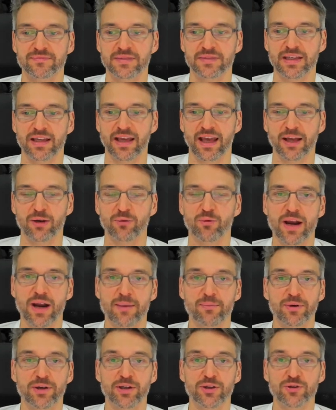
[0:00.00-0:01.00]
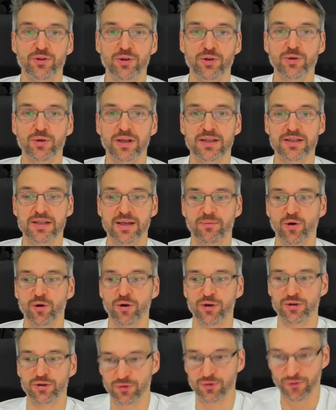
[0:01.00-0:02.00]
And what I'm going to do is I'm
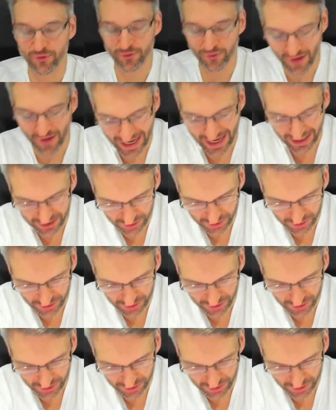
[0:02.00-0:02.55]
going to factor